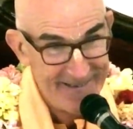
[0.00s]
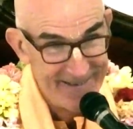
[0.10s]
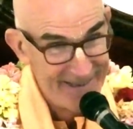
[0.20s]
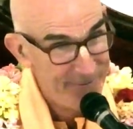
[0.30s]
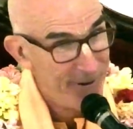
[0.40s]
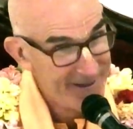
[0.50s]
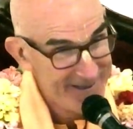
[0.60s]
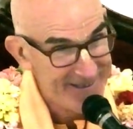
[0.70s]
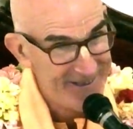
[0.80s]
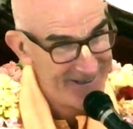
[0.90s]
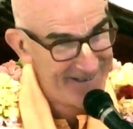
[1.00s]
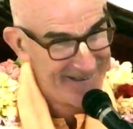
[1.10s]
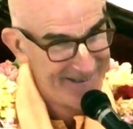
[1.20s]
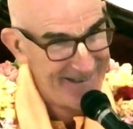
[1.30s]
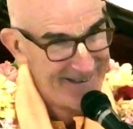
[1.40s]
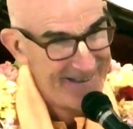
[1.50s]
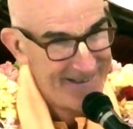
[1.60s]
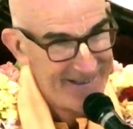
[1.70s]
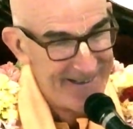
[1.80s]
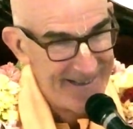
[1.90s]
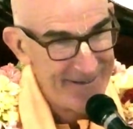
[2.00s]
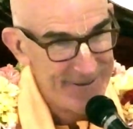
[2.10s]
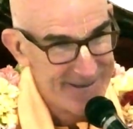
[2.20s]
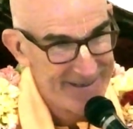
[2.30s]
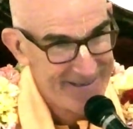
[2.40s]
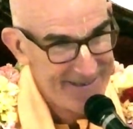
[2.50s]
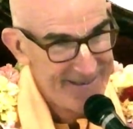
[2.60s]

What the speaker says: He wanted to. He was,